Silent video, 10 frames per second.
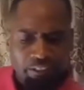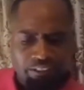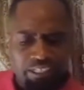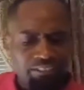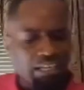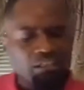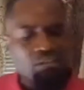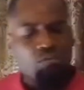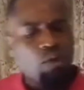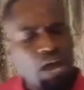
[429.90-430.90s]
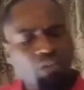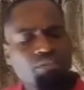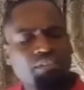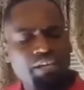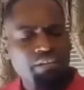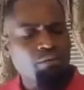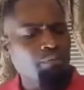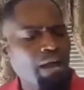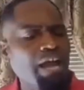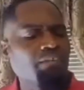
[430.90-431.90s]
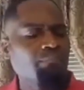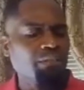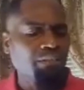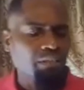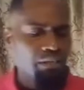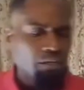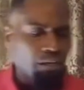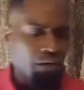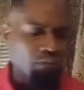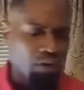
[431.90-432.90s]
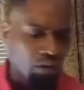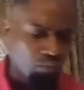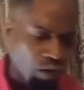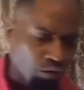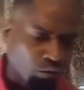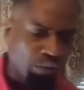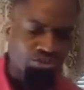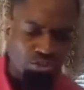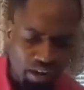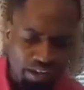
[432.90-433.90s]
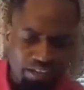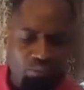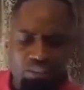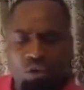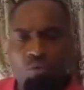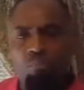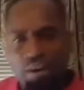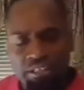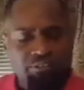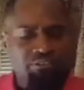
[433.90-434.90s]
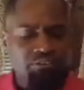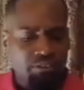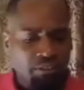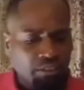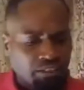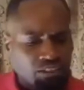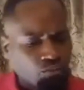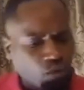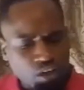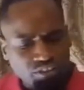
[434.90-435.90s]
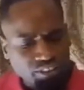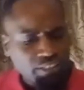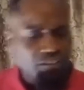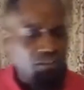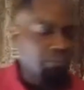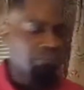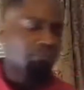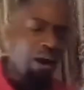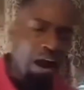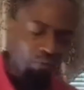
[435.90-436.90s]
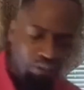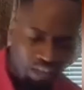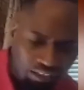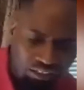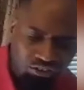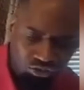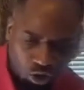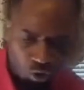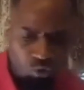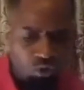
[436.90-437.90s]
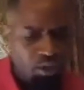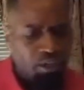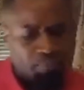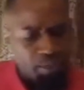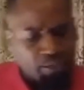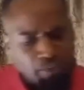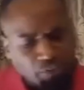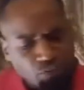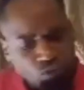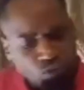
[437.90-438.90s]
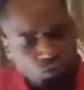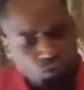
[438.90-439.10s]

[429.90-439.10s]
See, as I look around today, it reminds me of a, a runaway train with no brakes. This world seems to be spiraling out of control, but, it, but if you